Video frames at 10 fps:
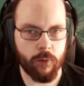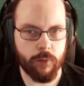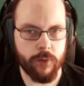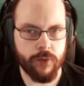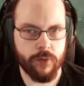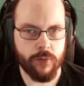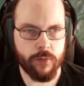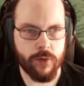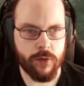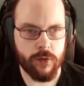More
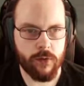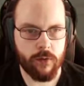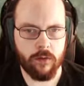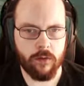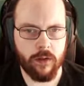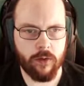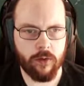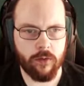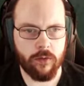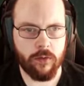mushrooms. Hang
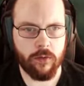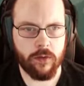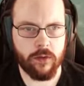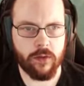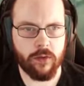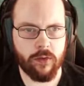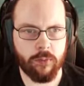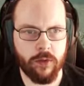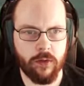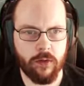on. Is this
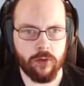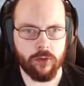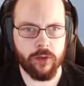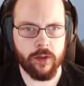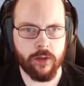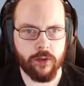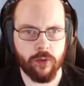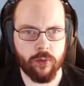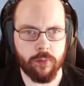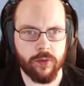something? Looks like it
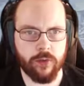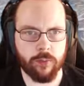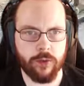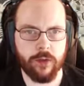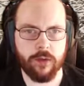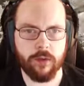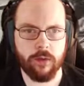could be something.